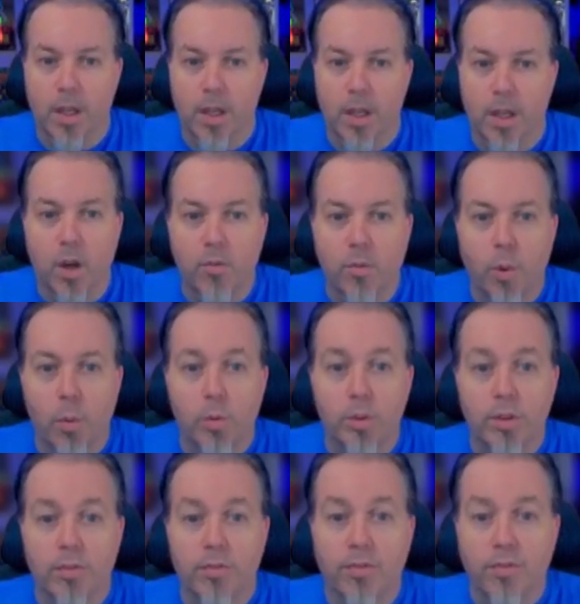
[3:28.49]
The software
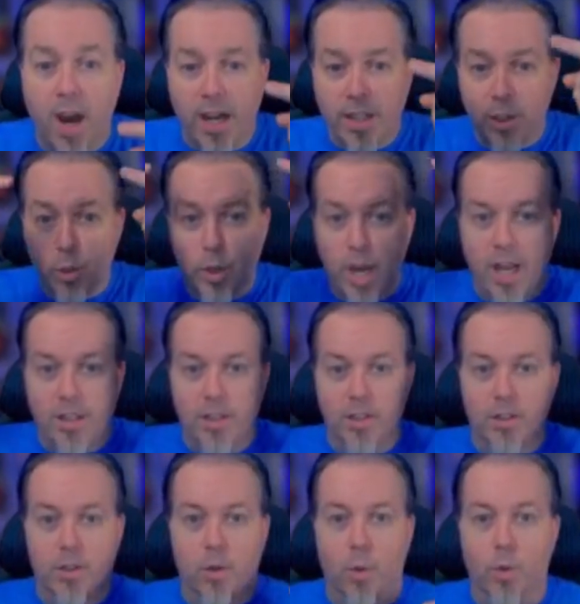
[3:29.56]
will define your
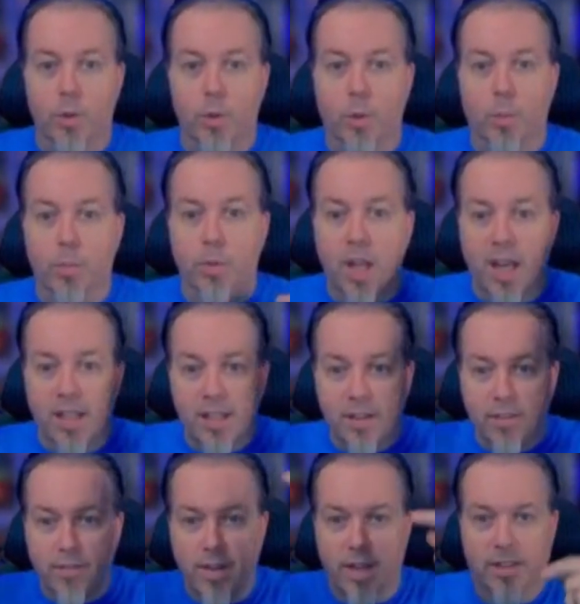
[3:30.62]
edges in order to apply
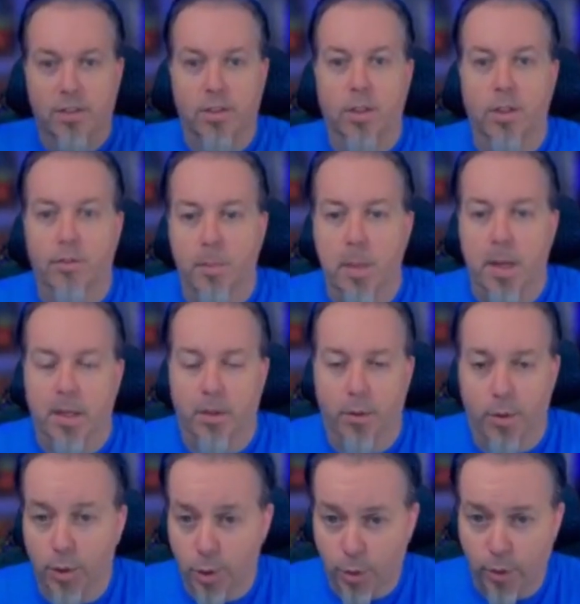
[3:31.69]
the effects to the
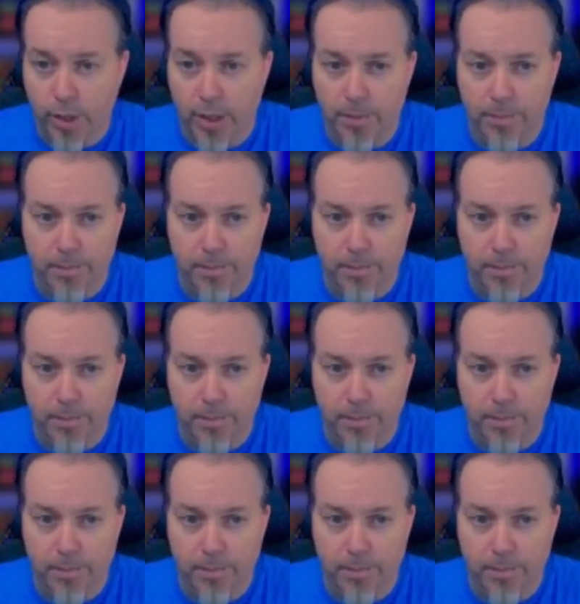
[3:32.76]
remainder of the screen.